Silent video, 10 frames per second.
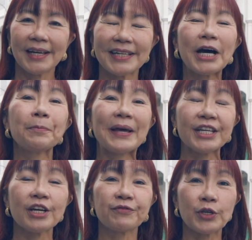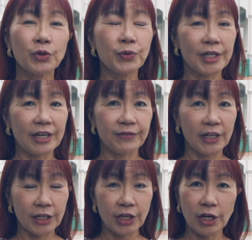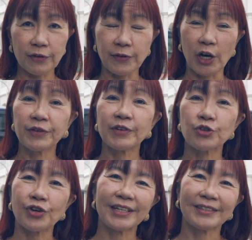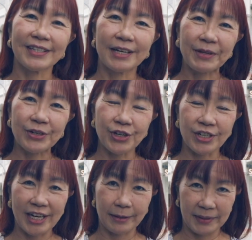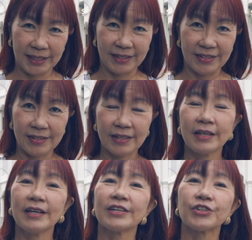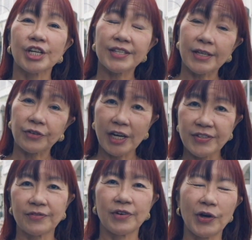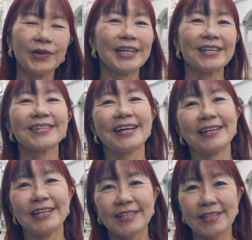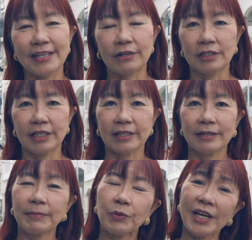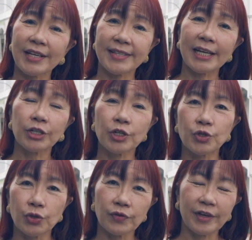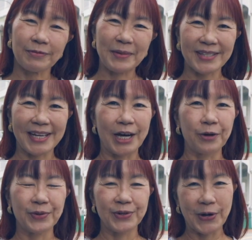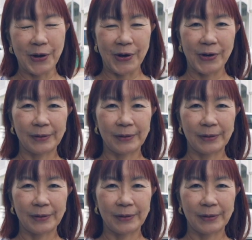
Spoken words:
Now, many of you would have heard of or even tried the yummy Shake Shack burgers. Just across the road is their latest outlet. But what has that got to do with Mr. Albun Hall?